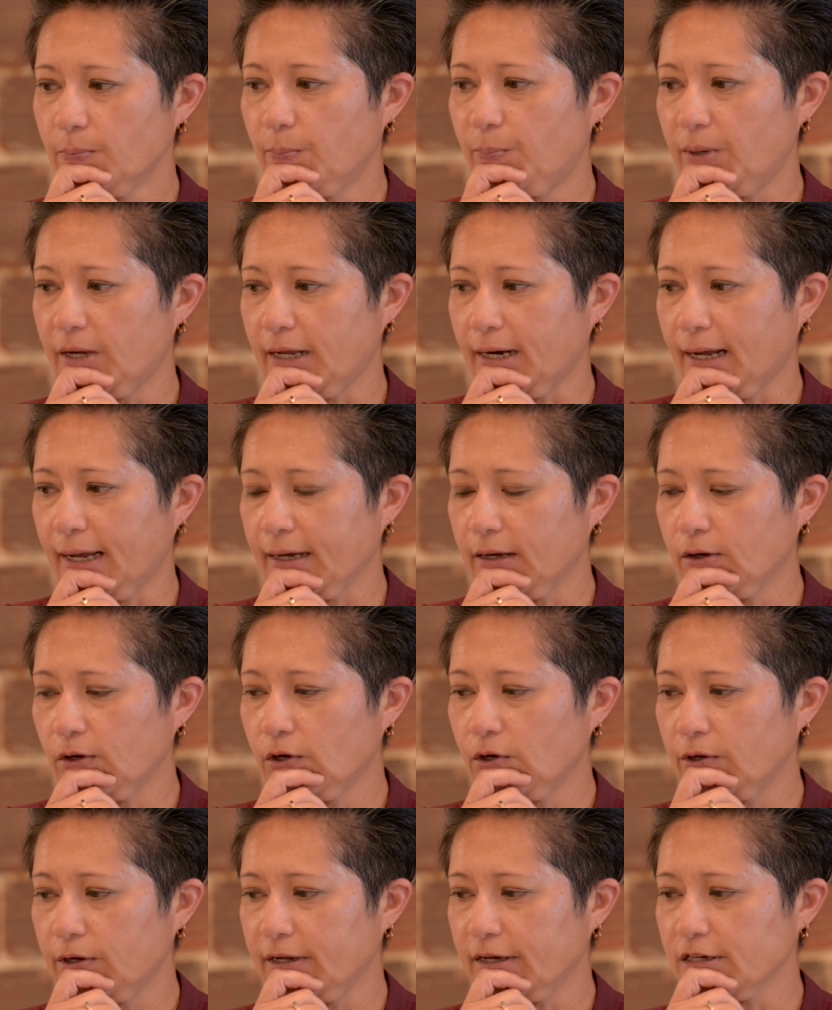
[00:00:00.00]
but I
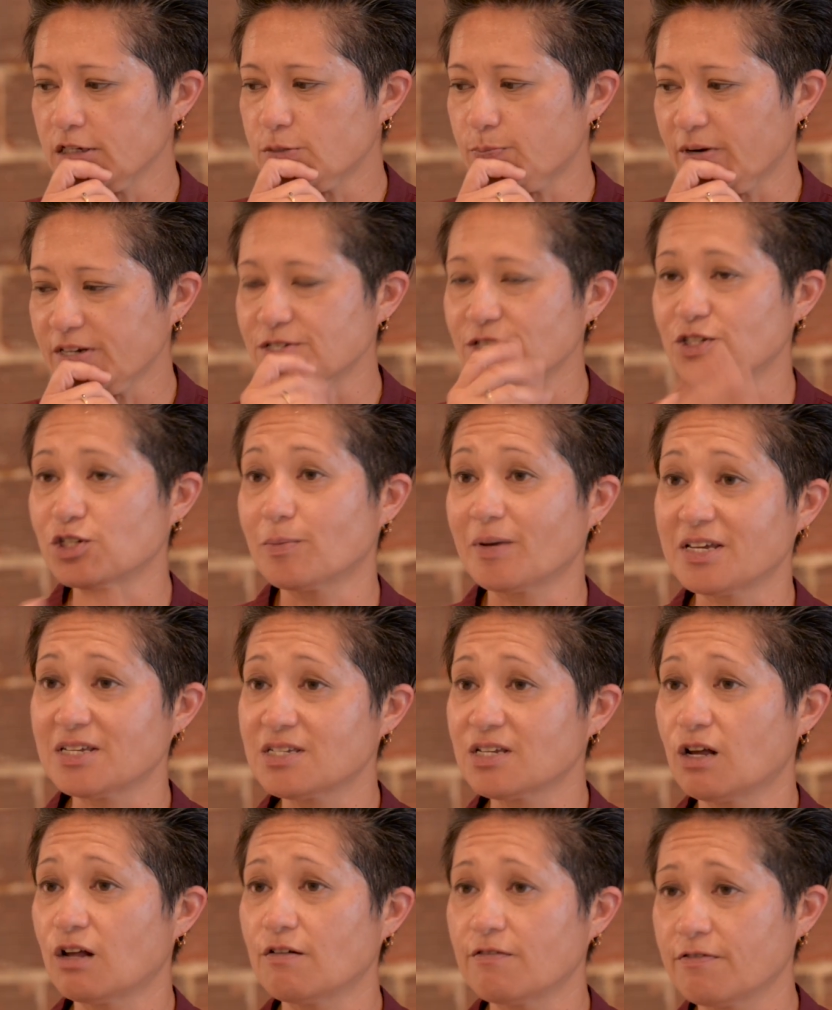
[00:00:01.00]
could express it to
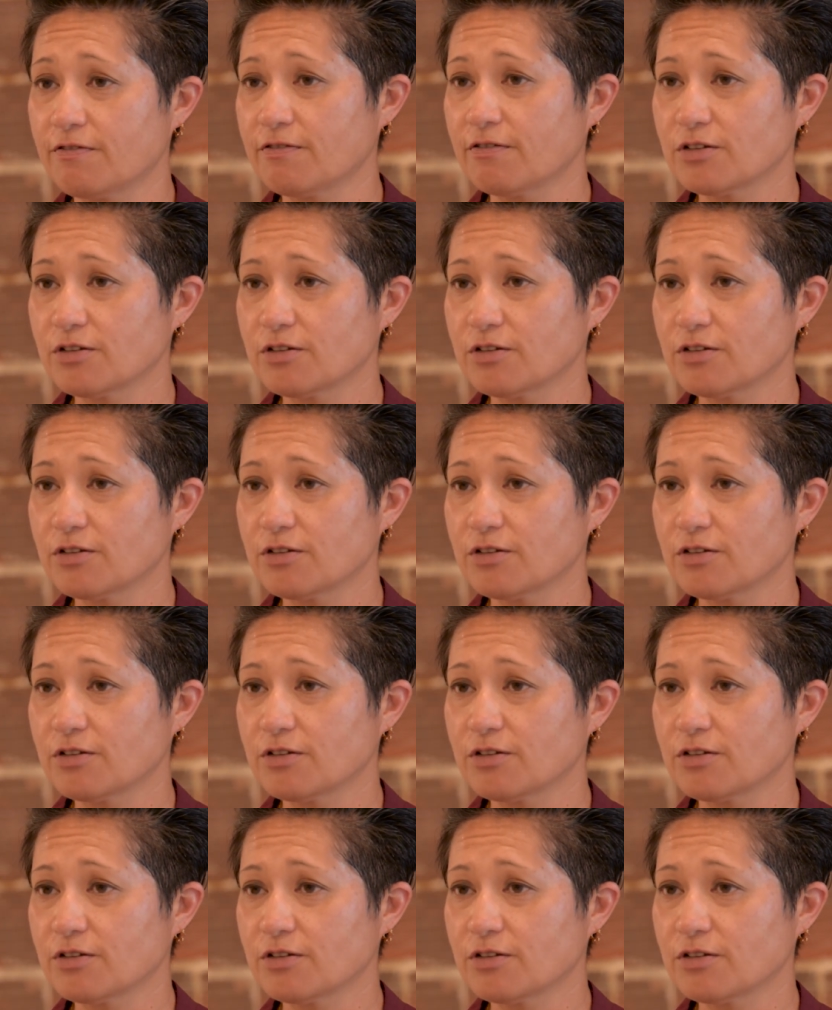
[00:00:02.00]
myself.